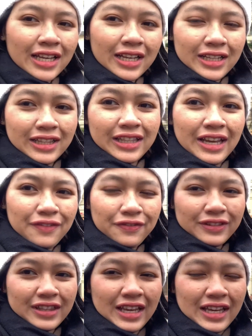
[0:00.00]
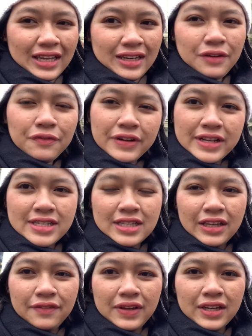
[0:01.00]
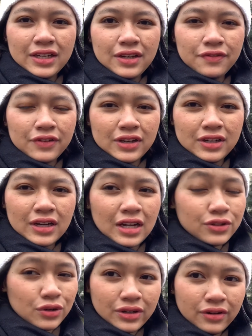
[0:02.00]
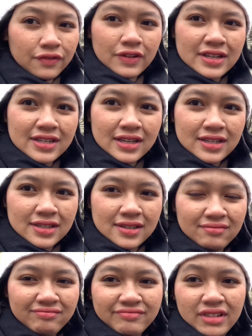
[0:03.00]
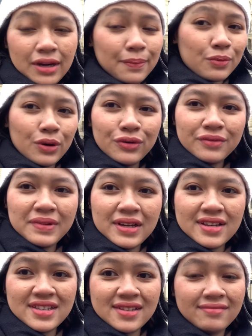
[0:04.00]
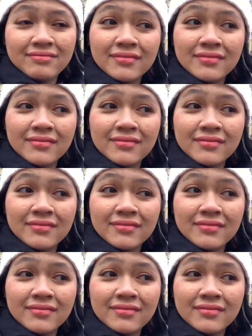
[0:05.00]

live the difference, living a different cultural differences approach, because